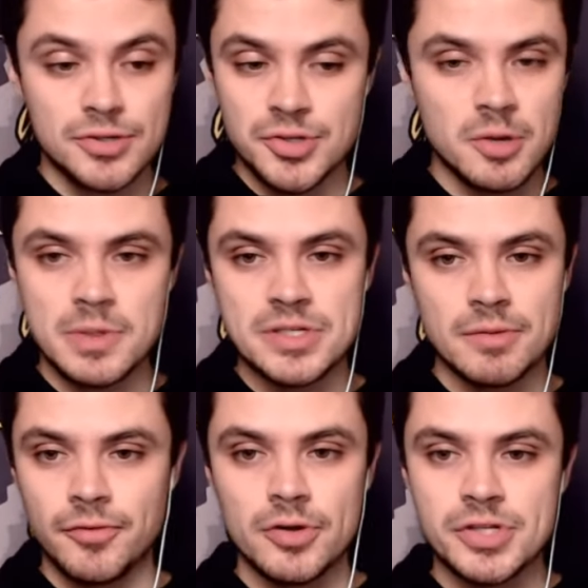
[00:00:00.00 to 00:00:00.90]
There's going to be
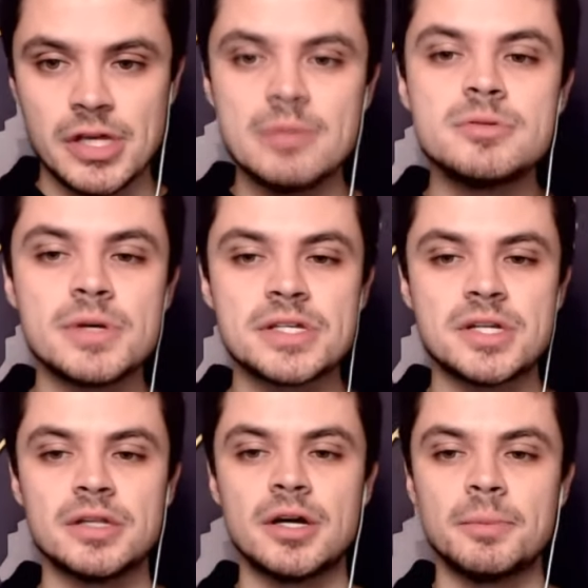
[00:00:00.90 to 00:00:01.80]
some false claims
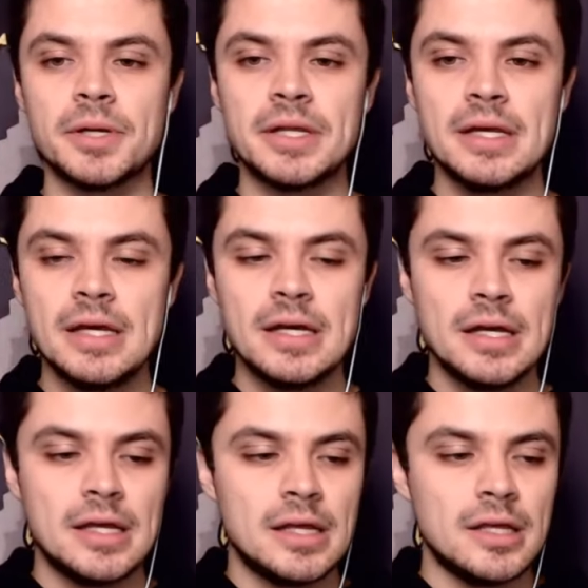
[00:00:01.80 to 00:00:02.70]
mixed in there, but
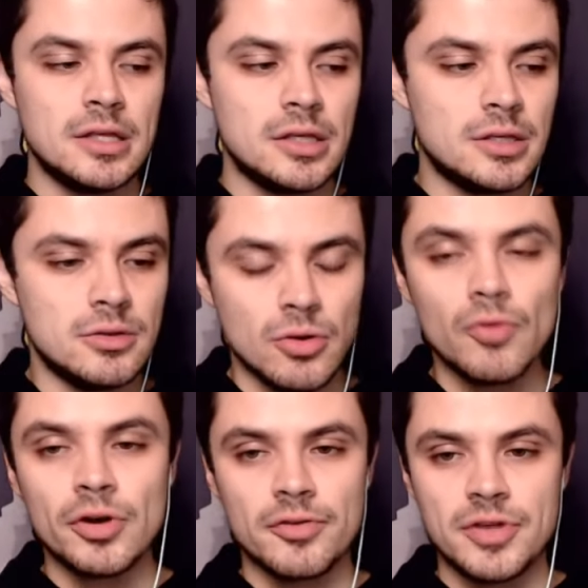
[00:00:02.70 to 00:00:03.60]
you
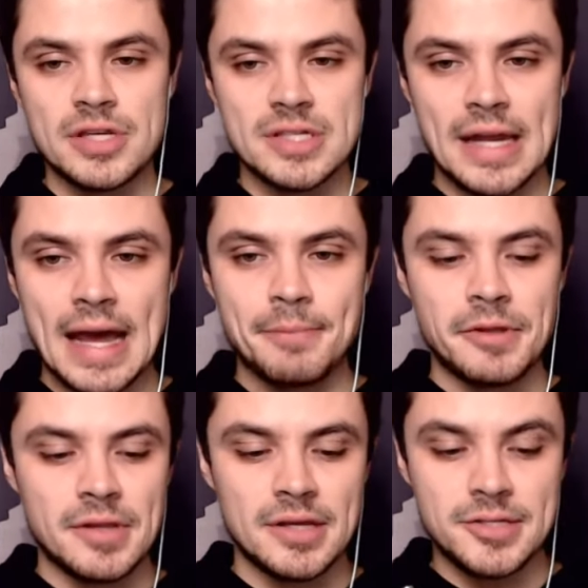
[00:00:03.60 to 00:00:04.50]
know, there are things that
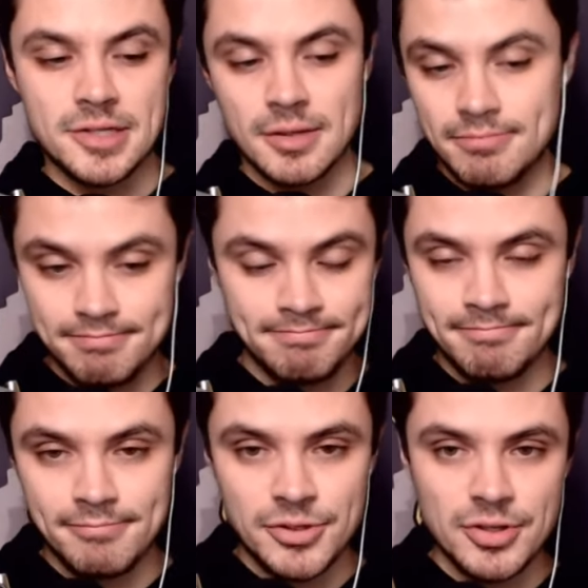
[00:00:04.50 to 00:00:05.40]
happen that
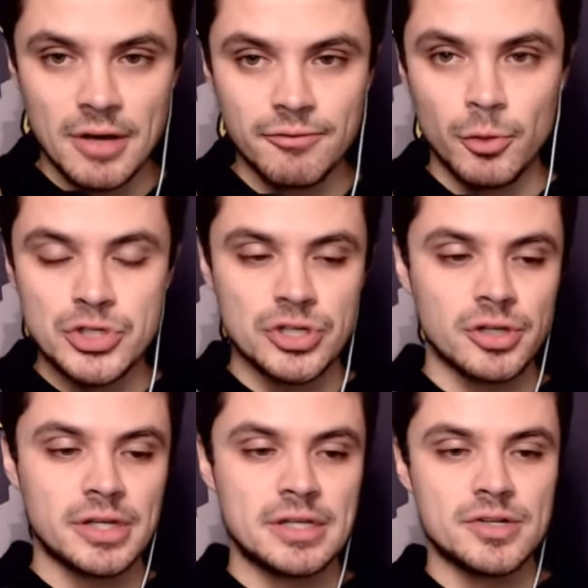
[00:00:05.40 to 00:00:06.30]

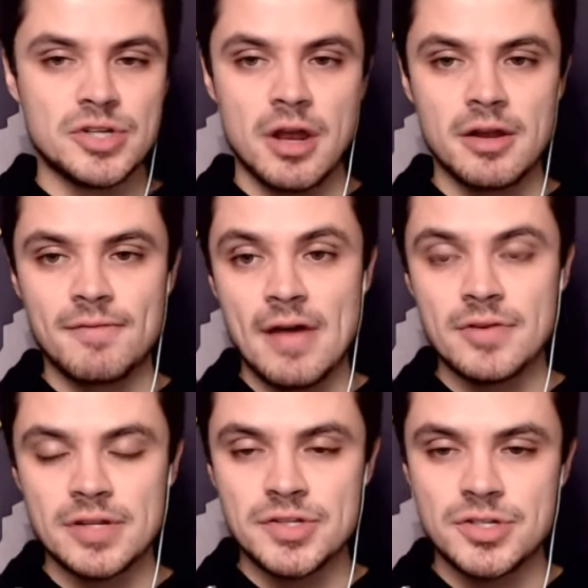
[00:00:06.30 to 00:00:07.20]
unfortunately there's not enough
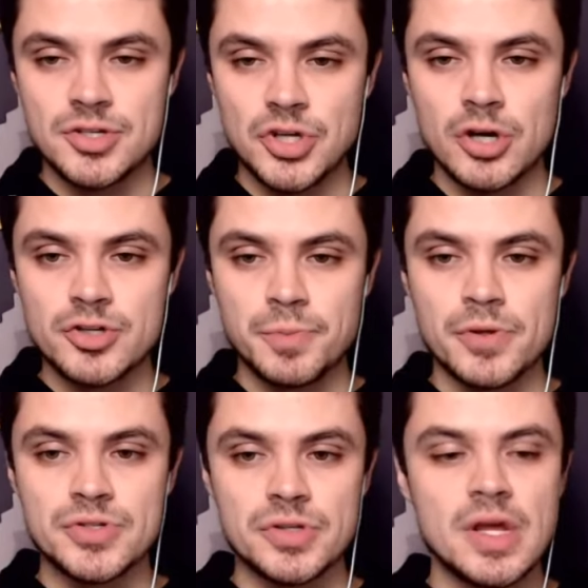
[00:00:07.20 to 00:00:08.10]
evidence to charge a
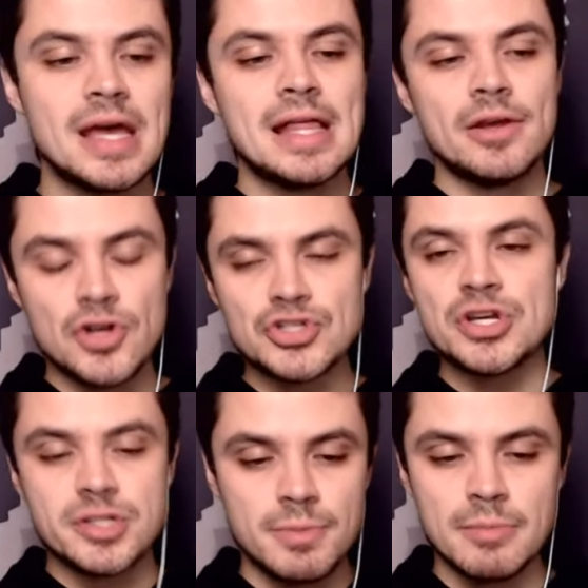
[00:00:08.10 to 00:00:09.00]
person. There just
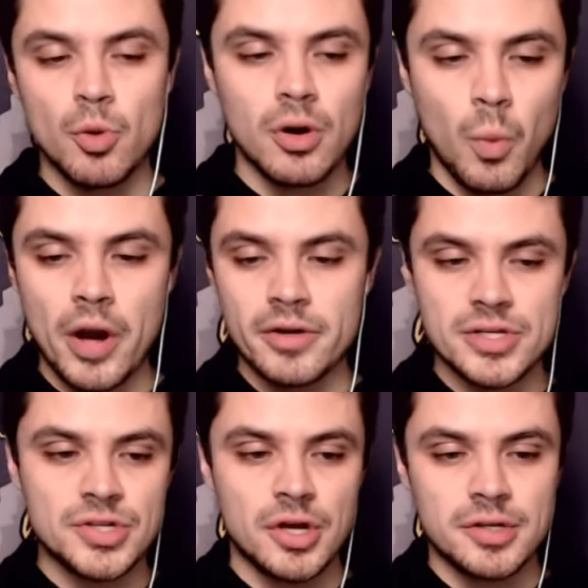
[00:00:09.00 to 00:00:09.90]
needs to be more
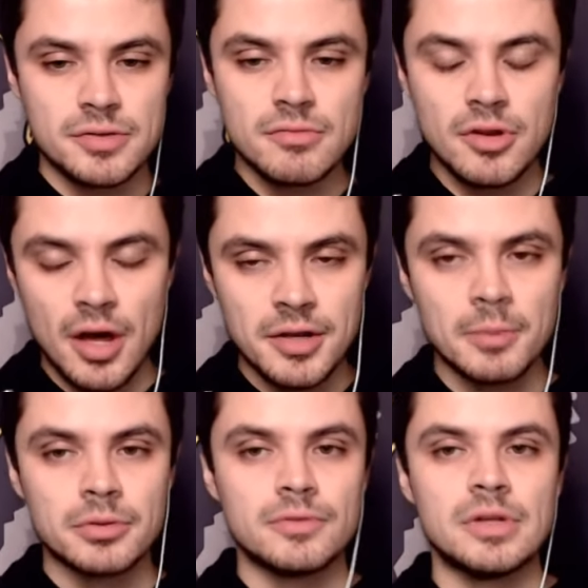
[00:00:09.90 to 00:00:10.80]
awareness on a
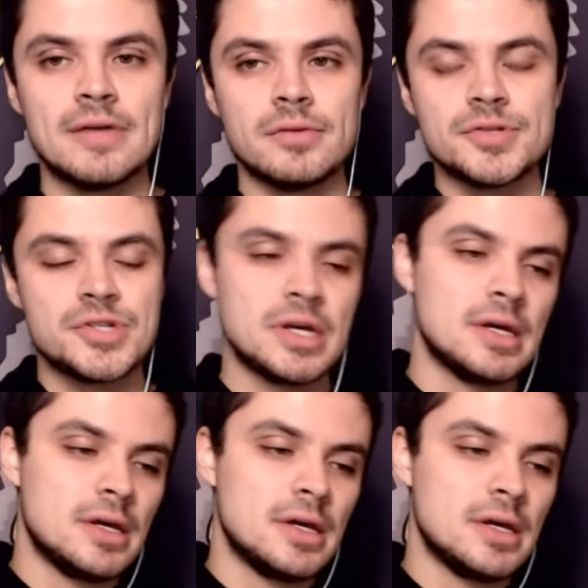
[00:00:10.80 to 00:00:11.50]
number of levels.